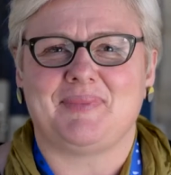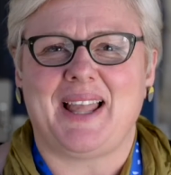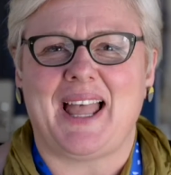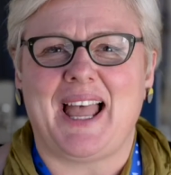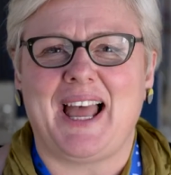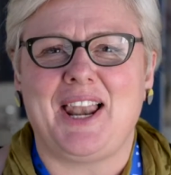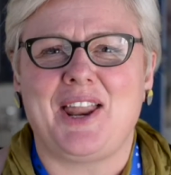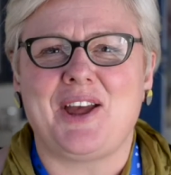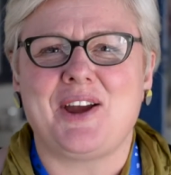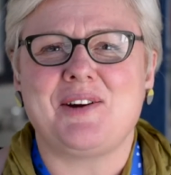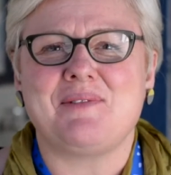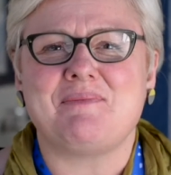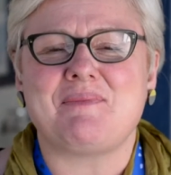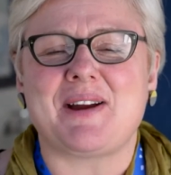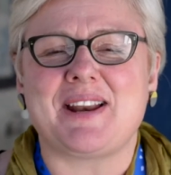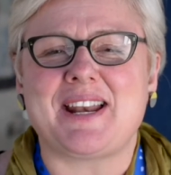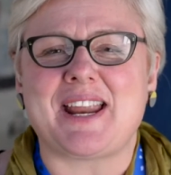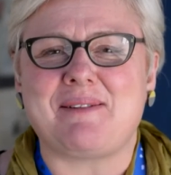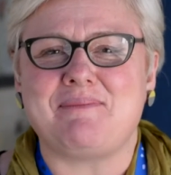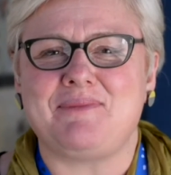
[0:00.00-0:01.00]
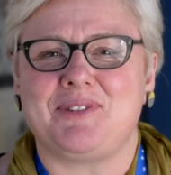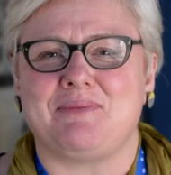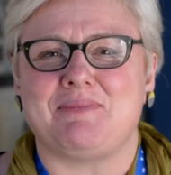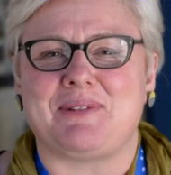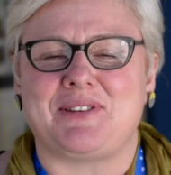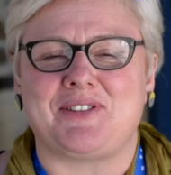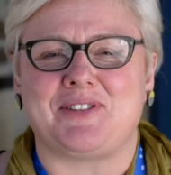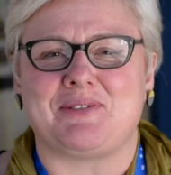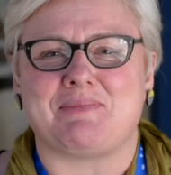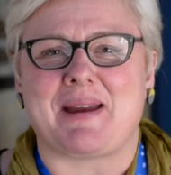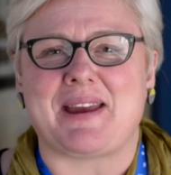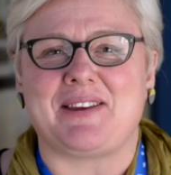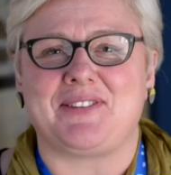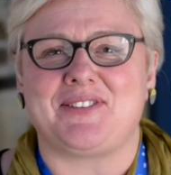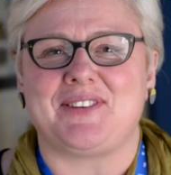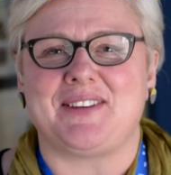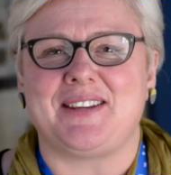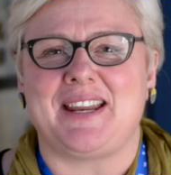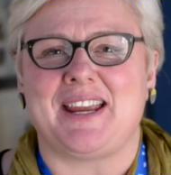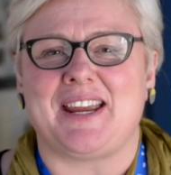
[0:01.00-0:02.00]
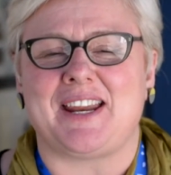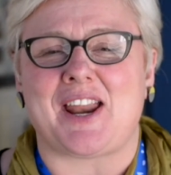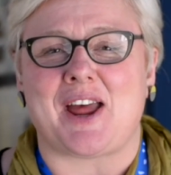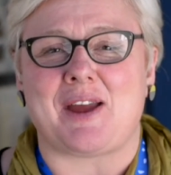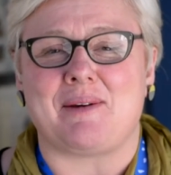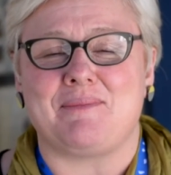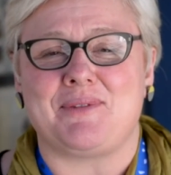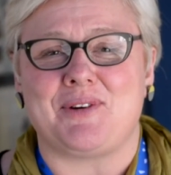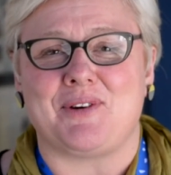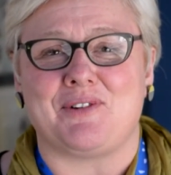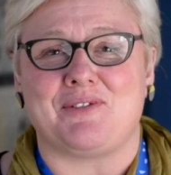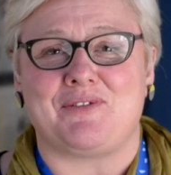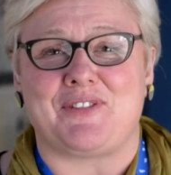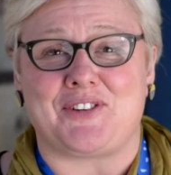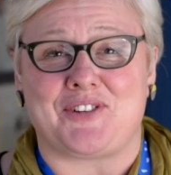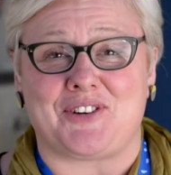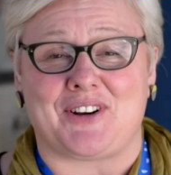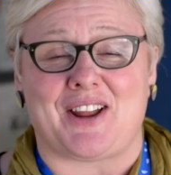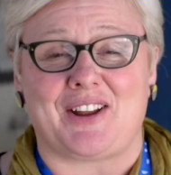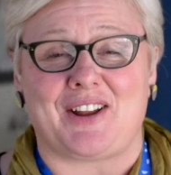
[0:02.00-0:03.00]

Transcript: Hello, my name's Mrs. Mason and I'm your visual